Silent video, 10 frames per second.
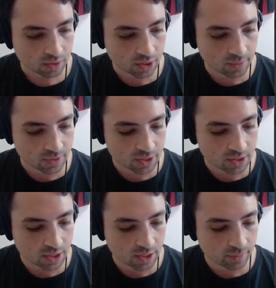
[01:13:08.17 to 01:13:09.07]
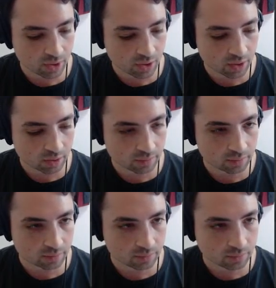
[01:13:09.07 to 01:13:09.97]
keeps the same,
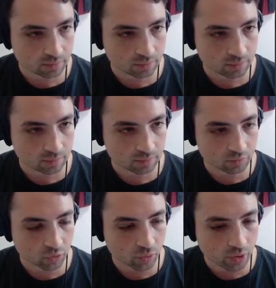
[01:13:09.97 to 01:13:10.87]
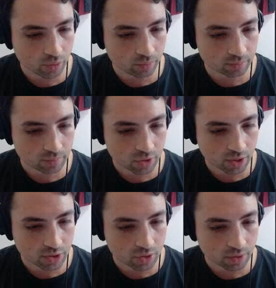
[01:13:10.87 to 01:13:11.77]
root note. So
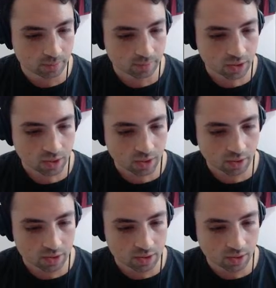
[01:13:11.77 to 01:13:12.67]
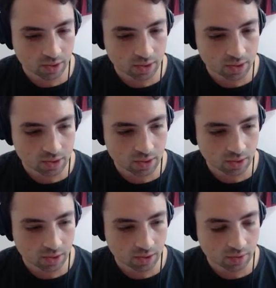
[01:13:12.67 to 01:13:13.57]
that's good. Let's delete this,
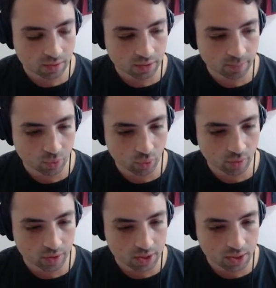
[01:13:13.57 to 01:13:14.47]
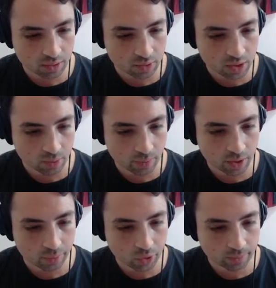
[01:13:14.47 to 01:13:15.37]
delete both of these. I don't need them
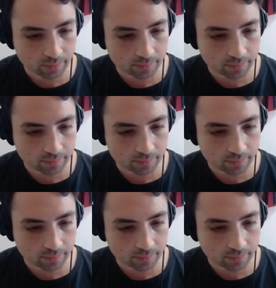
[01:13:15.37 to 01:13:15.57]
anymore.